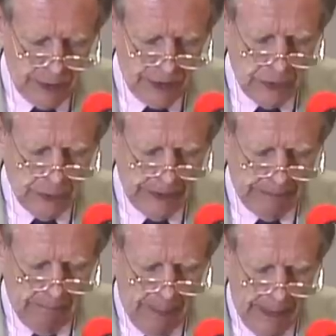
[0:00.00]
he was
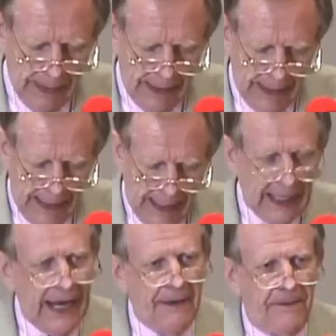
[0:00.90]
doing.
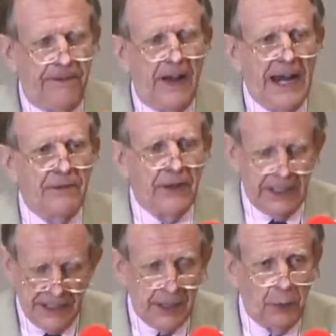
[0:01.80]
And I have five of
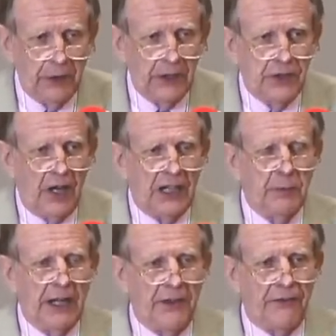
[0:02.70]
these. I'm only going to talk
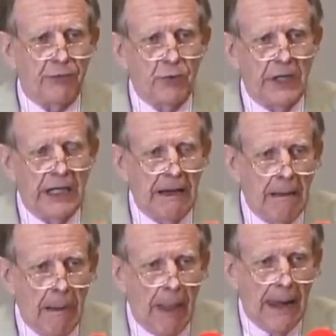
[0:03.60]
about
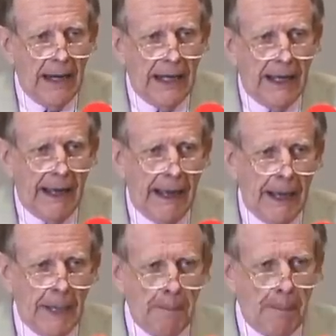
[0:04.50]
three.
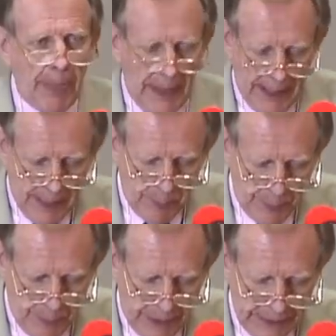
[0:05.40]
Uh,
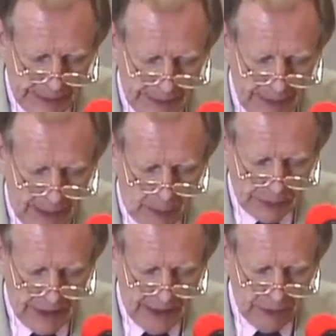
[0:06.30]
but
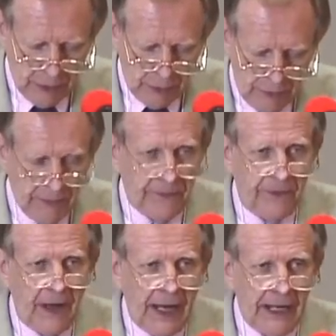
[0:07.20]
I'll tell you the
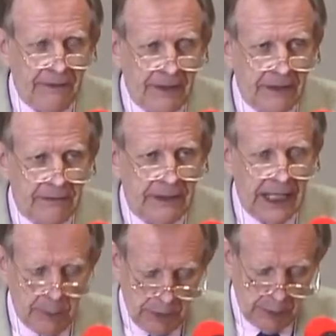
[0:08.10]
five that
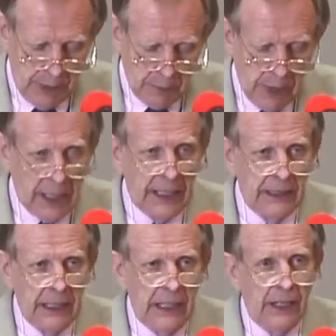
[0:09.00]
came into my
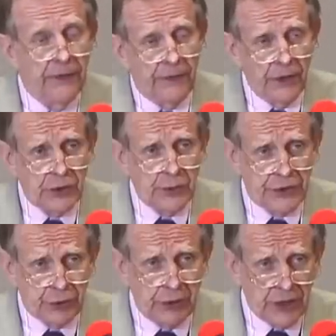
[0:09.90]
mind. The first
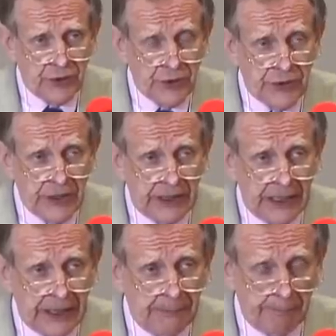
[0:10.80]
was treasure
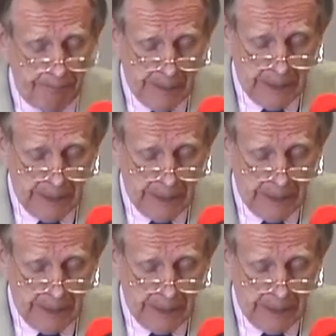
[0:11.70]
seeking,